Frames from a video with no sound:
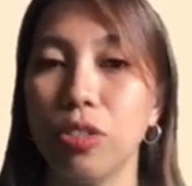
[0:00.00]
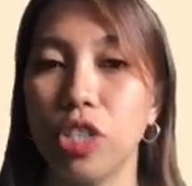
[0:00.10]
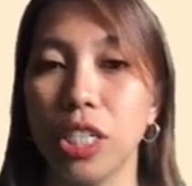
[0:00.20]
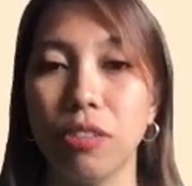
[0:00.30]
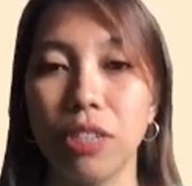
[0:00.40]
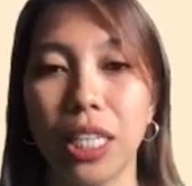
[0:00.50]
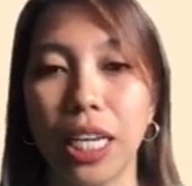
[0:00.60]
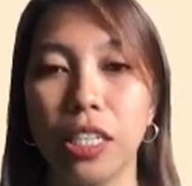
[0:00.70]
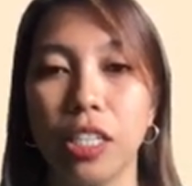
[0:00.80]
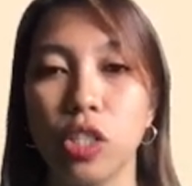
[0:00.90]
generate
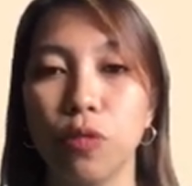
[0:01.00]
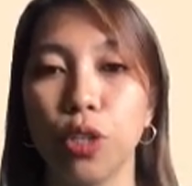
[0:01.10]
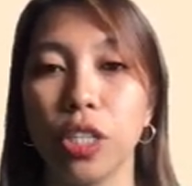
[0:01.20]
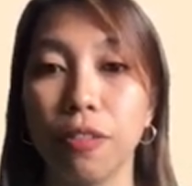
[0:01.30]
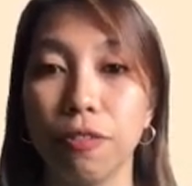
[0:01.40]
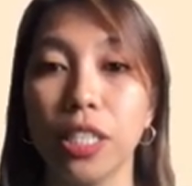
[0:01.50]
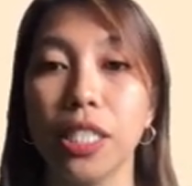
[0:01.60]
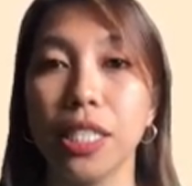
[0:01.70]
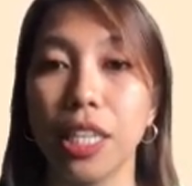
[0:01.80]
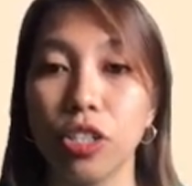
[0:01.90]
ideas for different
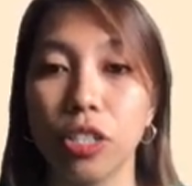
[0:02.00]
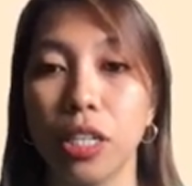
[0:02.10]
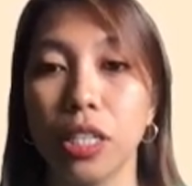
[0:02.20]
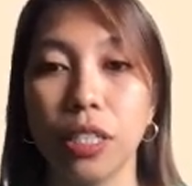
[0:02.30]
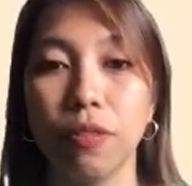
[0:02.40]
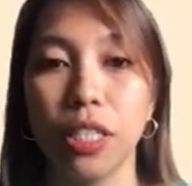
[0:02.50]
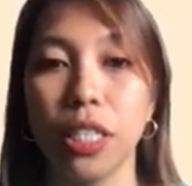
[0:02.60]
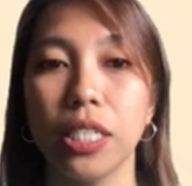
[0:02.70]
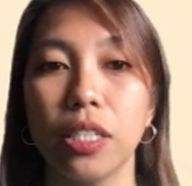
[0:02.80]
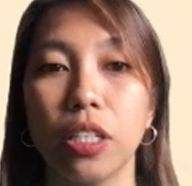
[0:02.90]
station
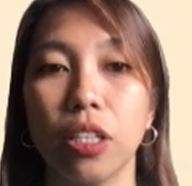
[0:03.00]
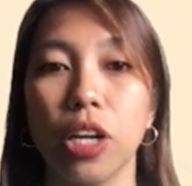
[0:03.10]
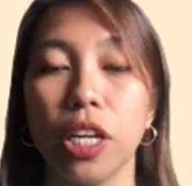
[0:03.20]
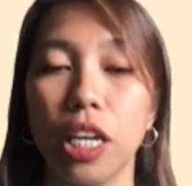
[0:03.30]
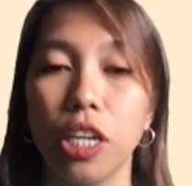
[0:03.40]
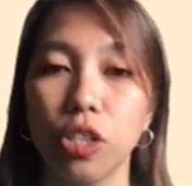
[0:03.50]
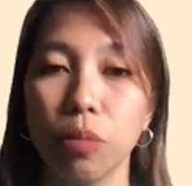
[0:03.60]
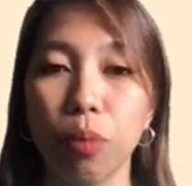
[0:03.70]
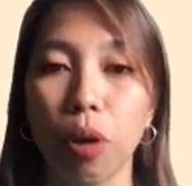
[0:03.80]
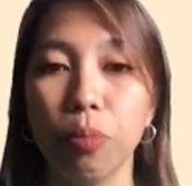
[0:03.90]
activities that are
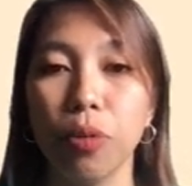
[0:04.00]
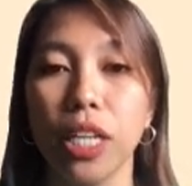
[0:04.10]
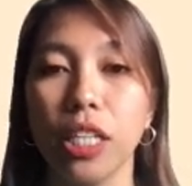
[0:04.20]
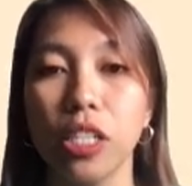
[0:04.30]
age-appropriate,